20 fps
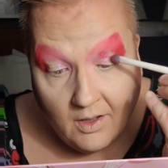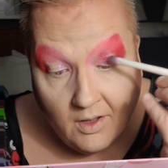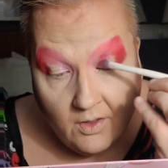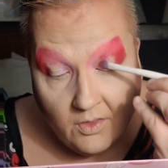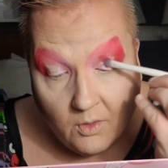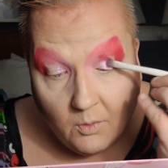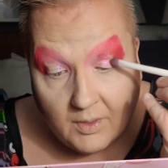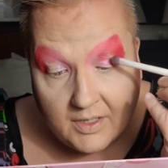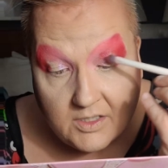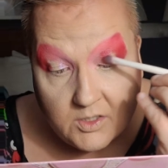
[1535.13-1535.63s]

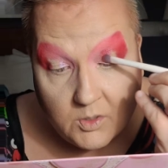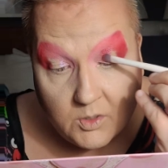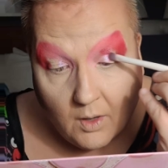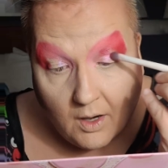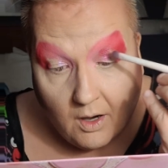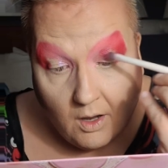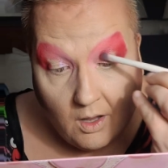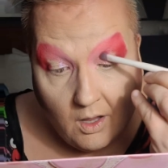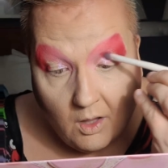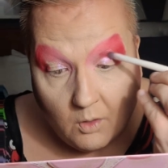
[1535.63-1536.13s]
The ones who are
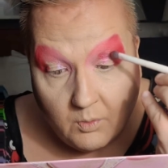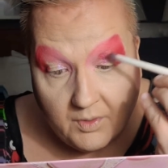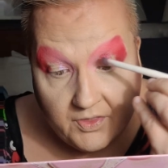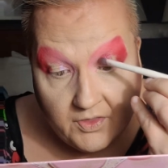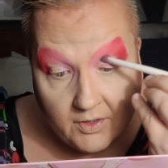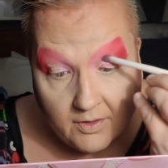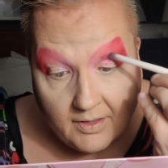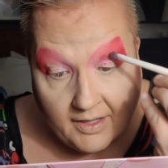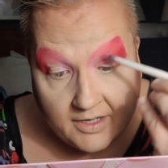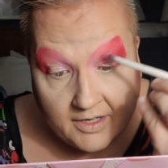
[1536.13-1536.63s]
all with
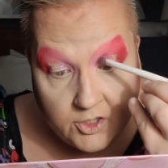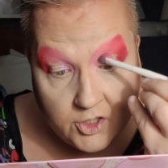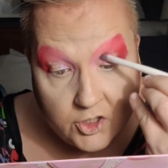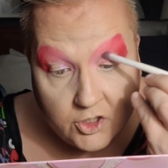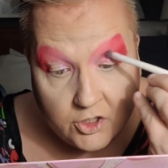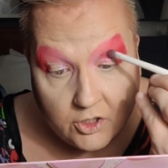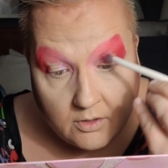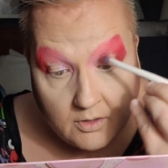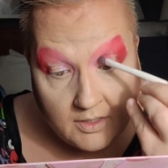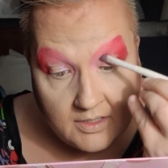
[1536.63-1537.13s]
their like
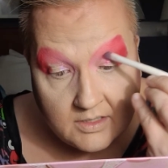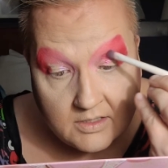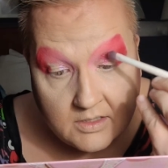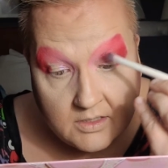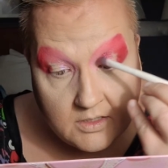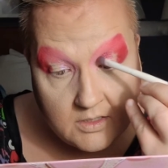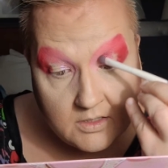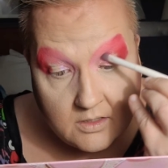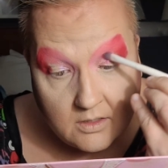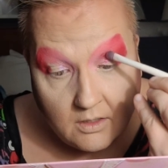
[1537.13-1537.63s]

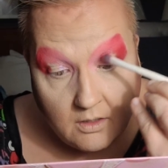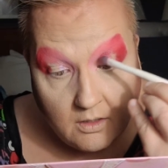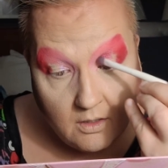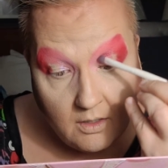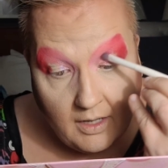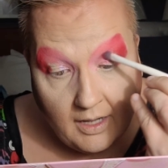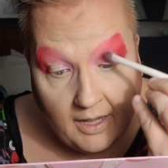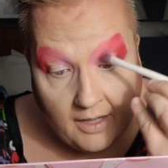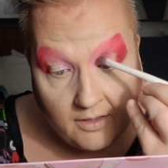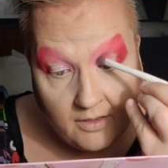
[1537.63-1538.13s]
shirtless,
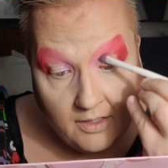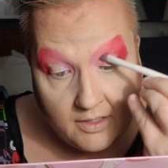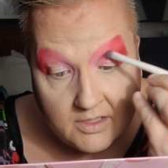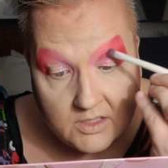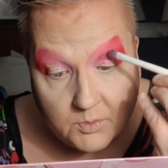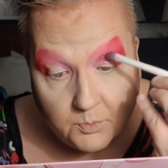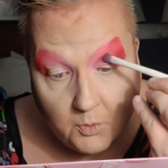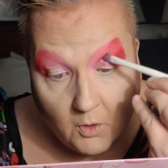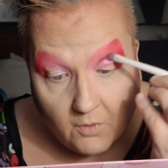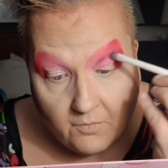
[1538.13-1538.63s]

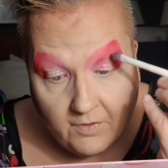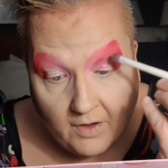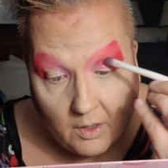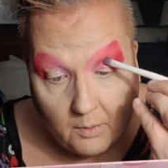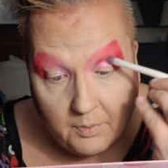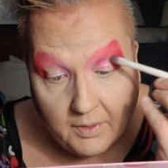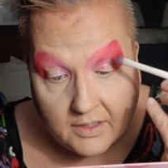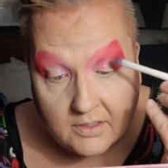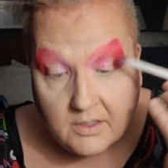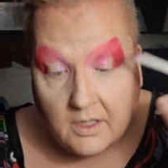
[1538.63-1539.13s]
headless profile
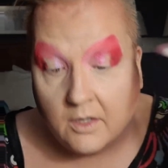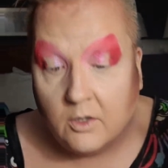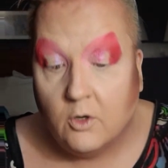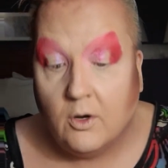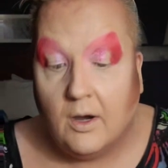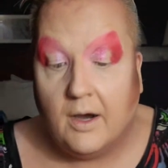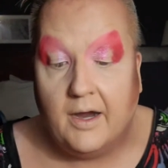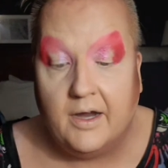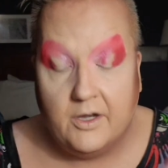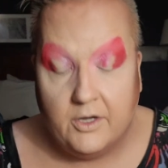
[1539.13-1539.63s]
pics on
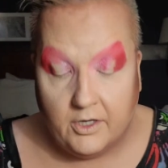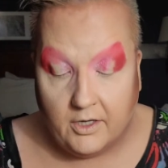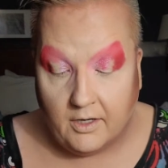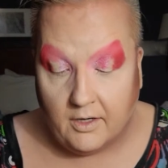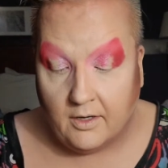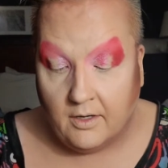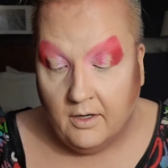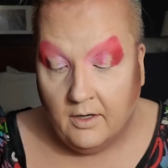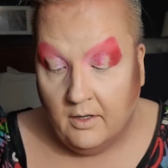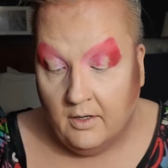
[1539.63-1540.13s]

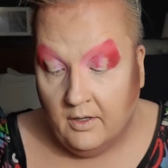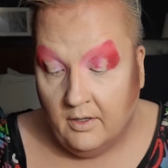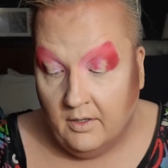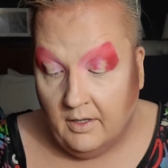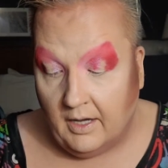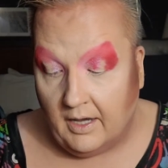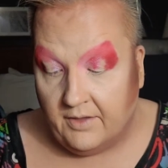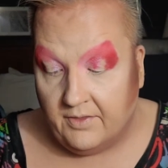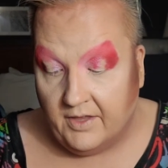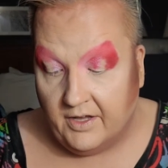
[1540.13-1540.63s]
Grinder,
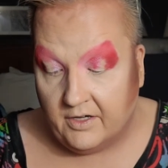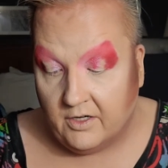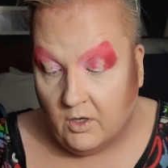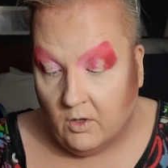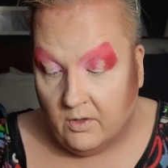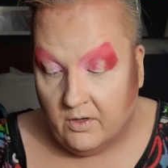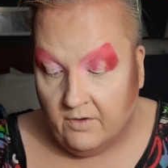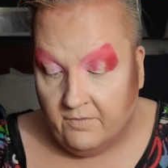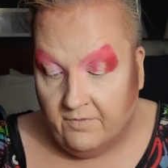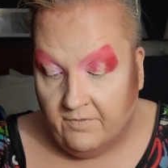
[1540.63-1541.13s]
and then
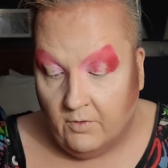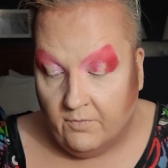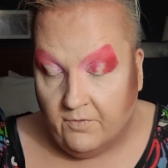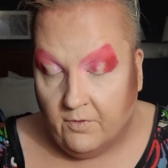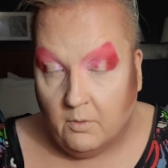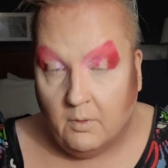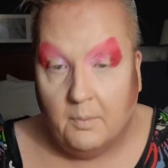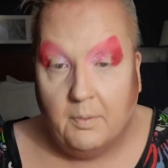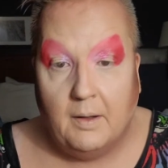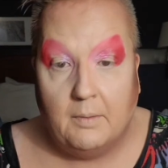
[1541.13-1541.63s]
going to vote
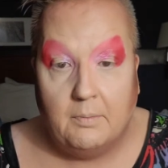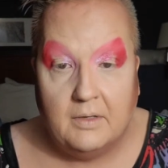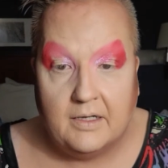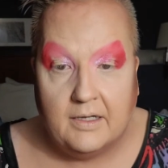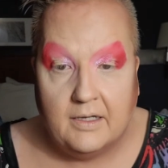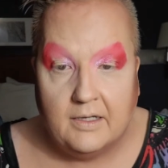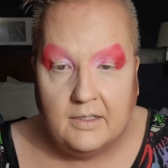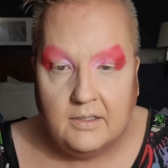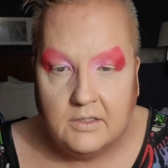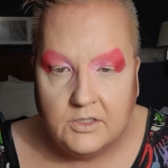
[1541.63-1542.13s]
for
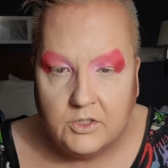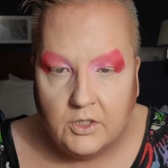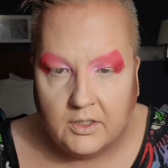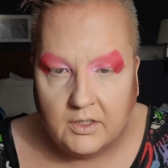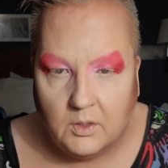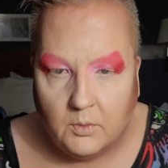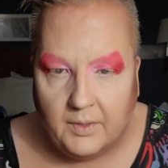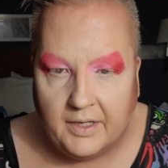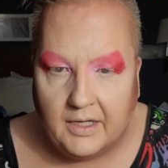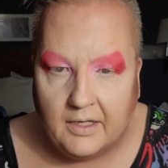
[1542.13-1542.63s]
Republicans during
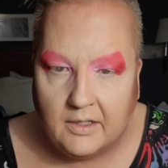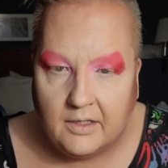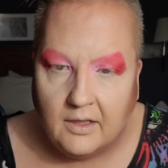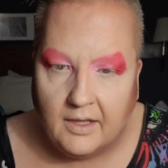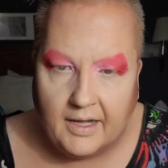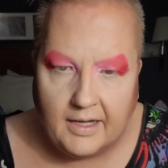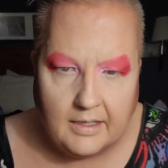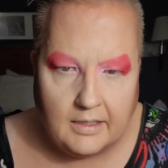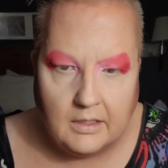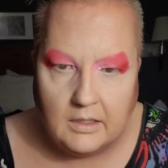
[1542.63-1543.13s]
the week.
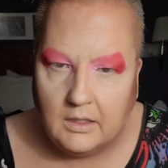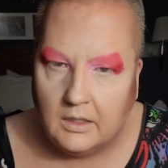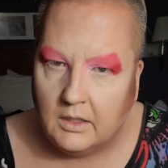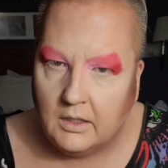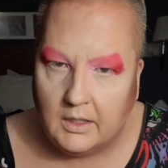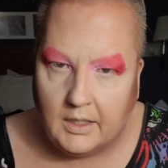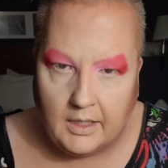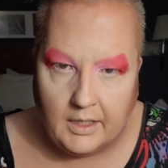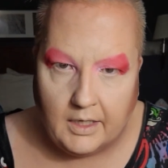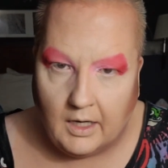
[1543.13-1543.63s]
Like,
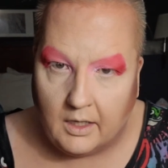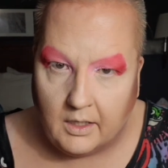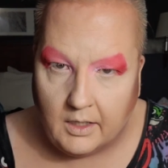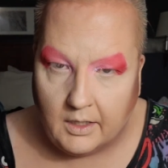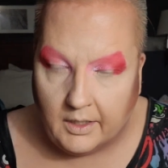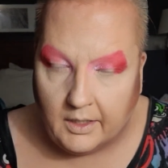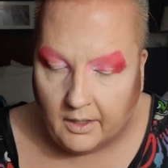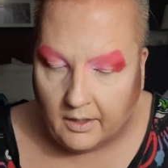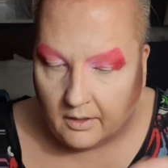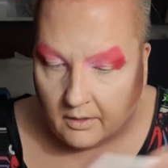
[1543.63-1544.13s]
get out of
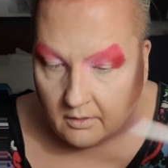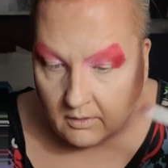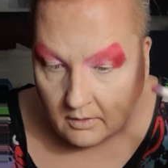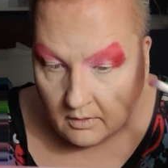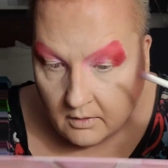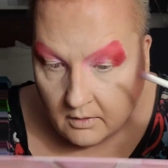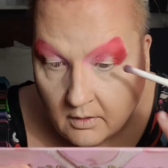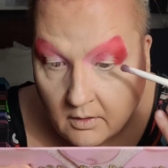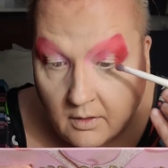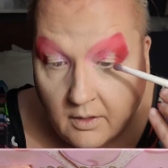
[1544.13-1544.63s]
here.
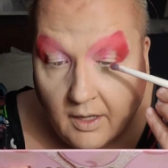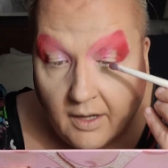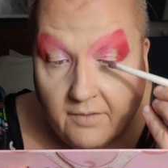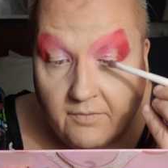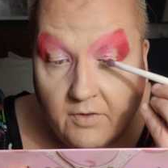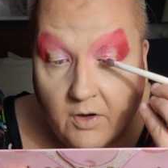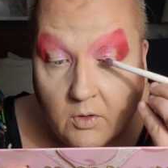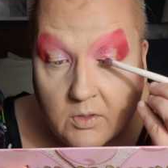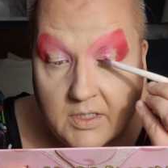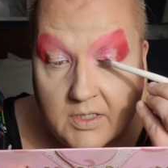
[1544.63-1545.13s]
I have
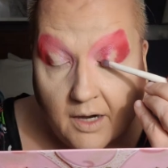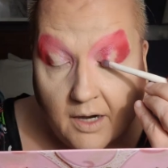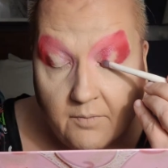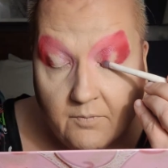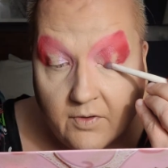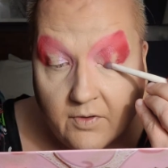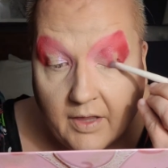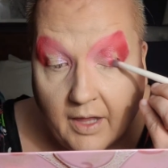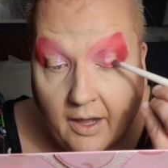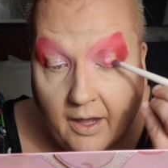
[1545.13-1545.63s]
no time
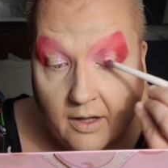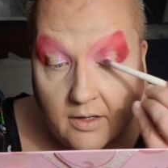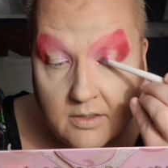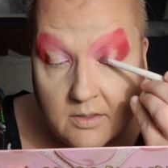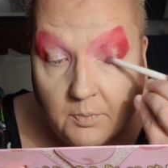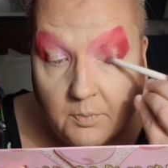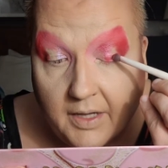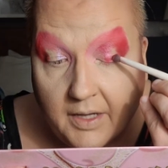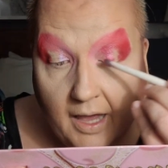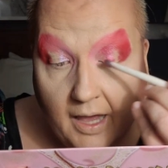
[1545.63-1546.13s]
for that.
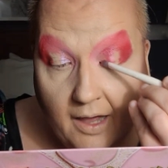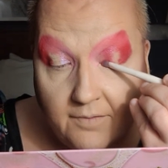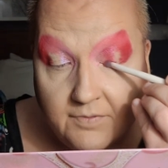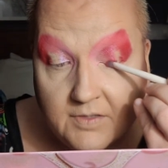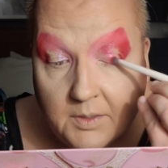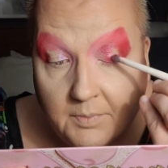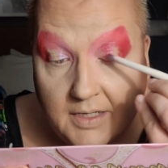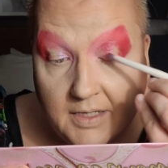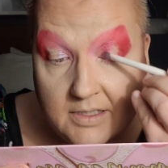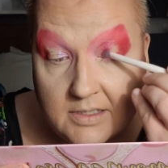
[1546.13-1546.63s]
But yeah, if
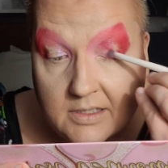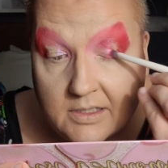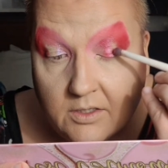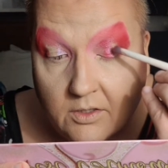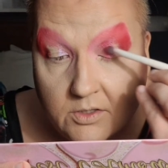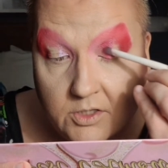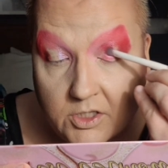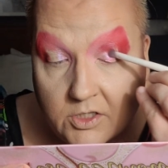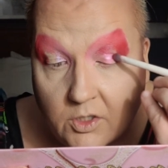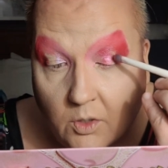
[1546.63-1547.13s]
somebody's still
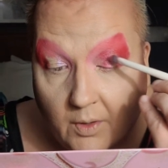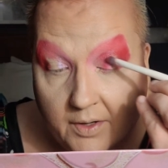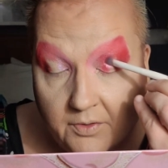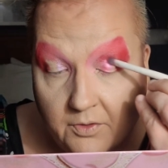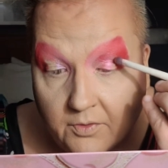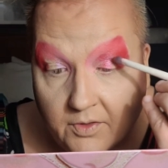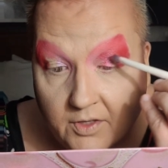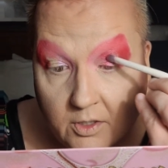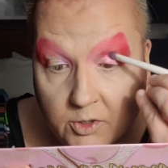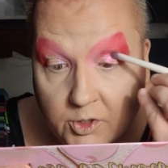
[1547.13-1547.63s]
just going
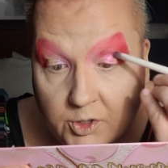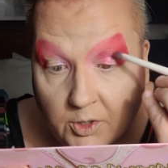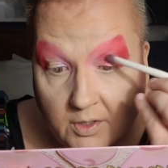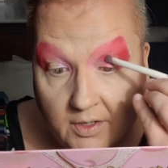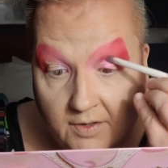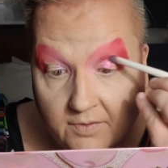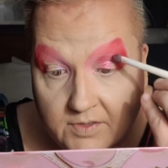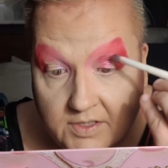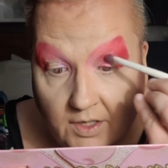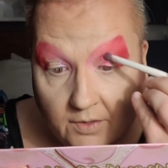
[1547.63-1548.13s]
through their journey
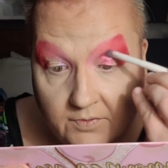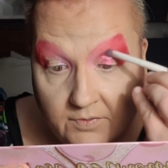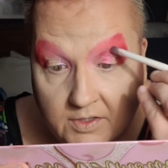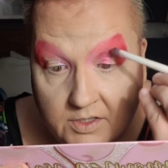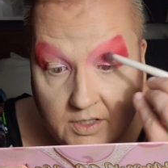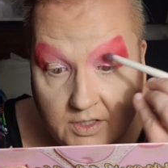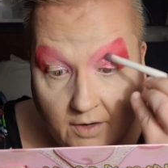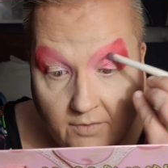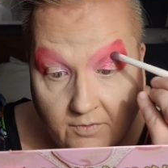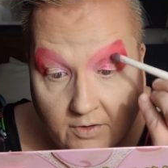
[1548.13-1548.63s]
of self
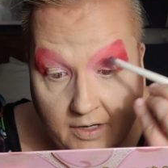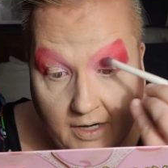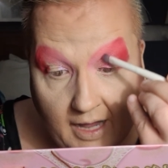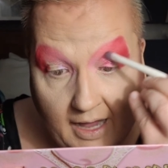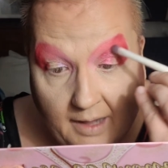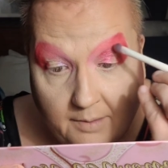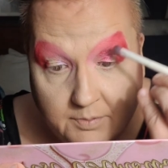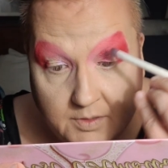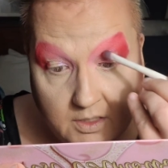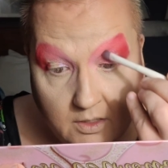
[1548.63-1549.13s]
discovery,
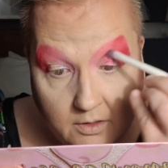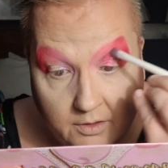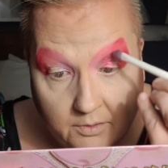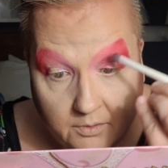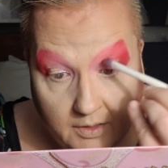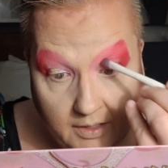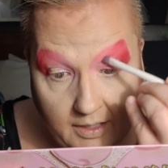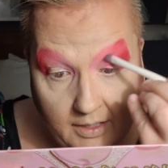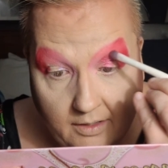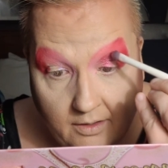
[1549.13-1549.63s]

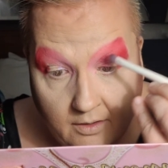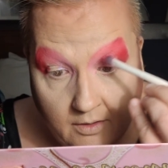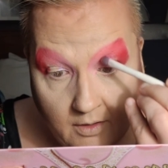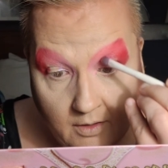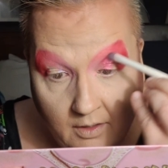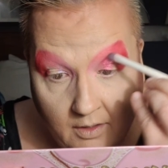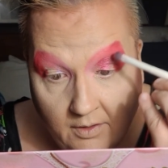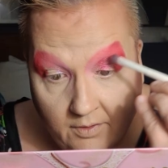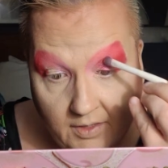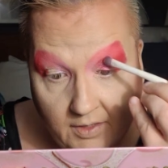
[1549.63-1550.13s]
absolutely,
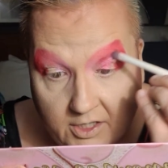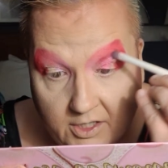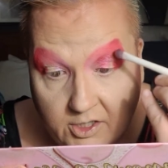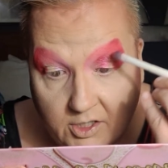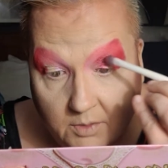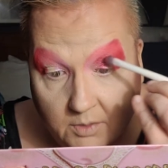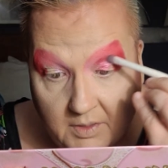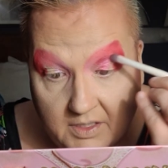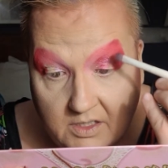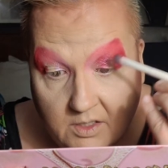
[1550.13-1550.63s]
they
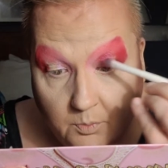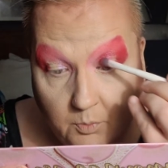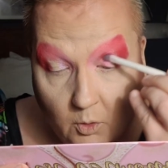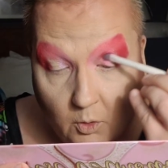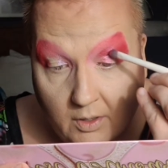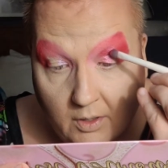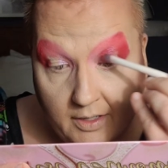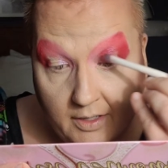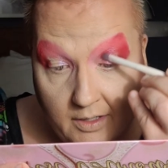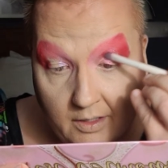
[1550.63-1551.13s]
should be
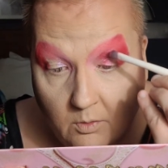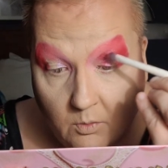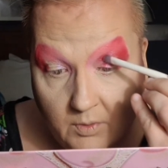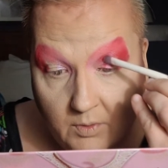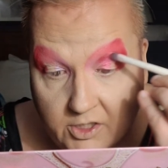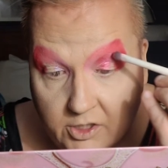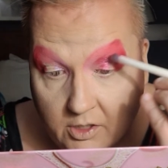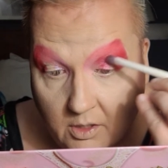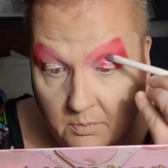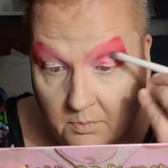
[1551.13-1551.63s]
supported, and we
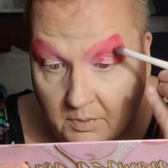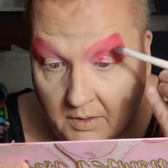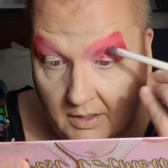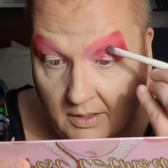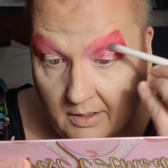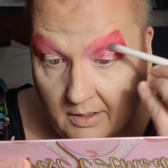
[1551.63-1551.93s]
should be,